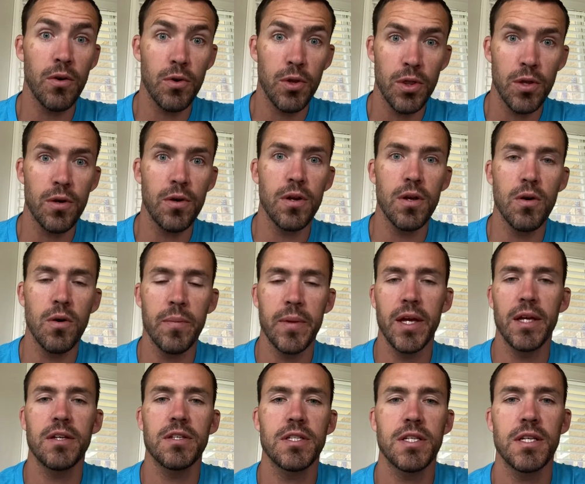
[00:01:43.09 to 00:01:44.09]
or 30
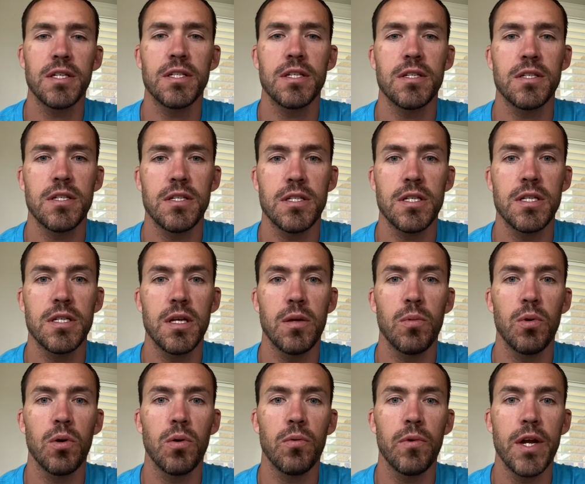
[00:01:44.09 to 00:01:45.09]
omega-6s is the
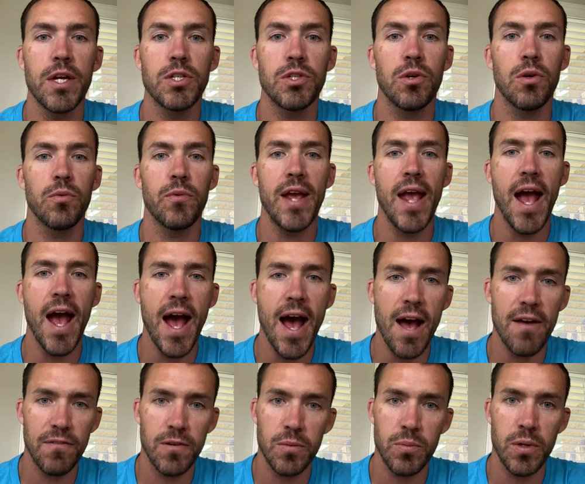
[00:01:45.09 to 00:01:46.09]
typical ratio, and we
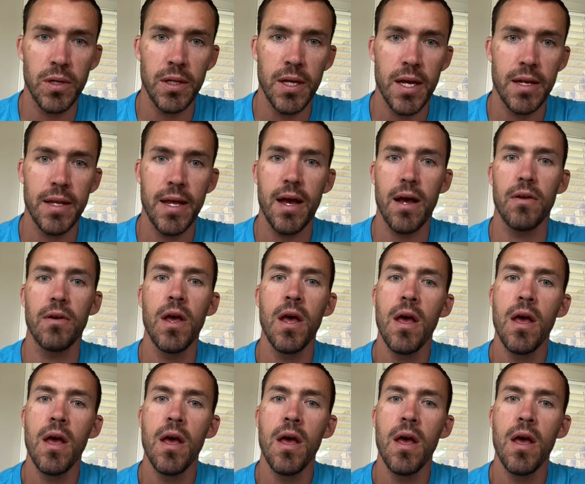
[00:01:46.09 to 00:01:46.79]
have to bring that down.